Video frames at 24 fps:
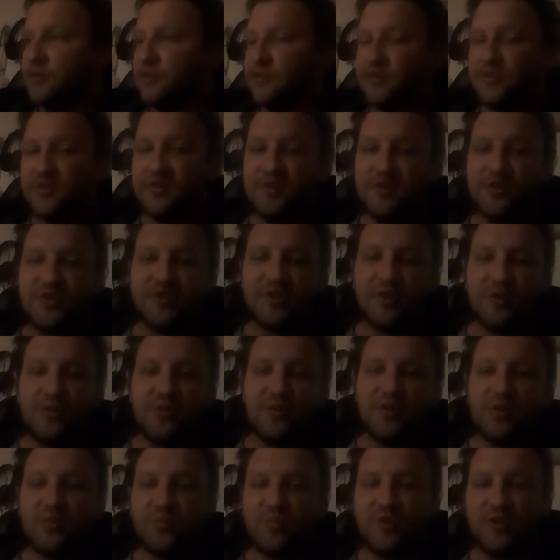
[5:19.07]
You showed
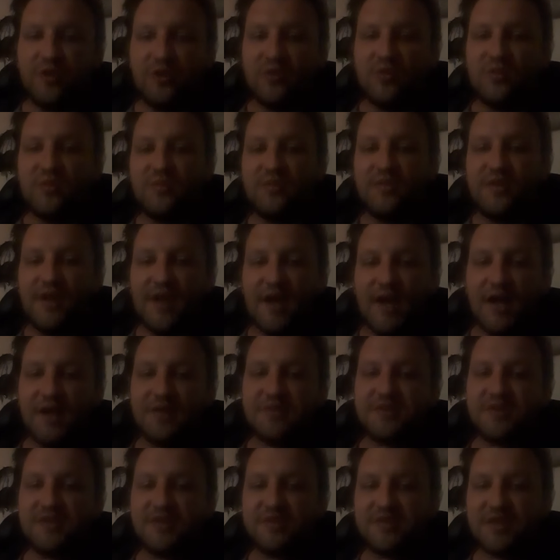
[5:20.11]
a real
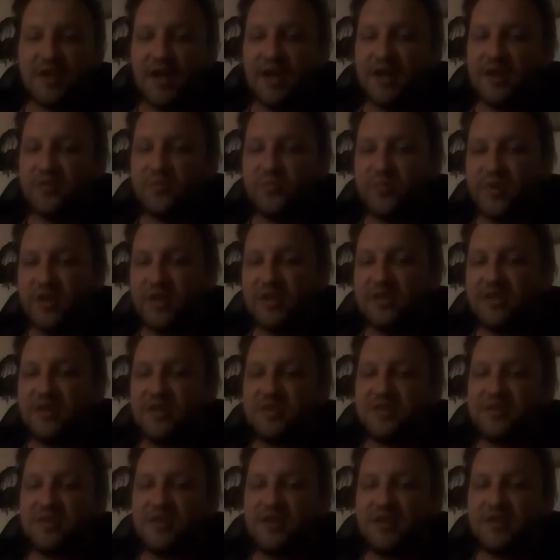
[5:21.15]
nasty sign of
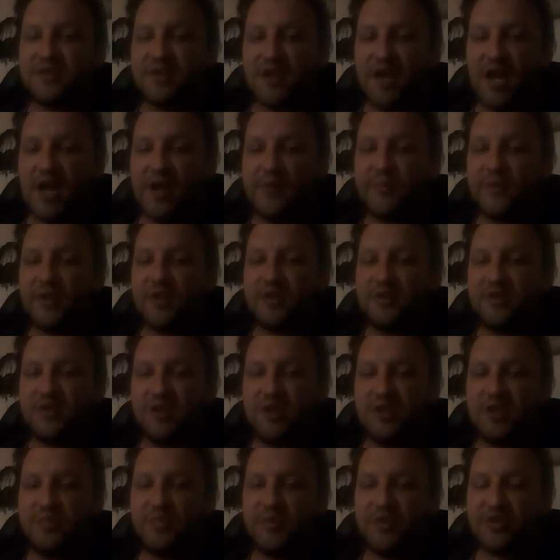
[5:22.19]
weakness in a time that you
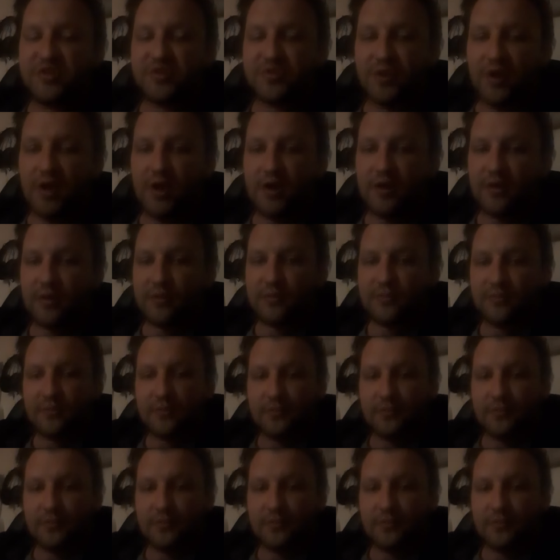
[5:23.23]
need to be strong.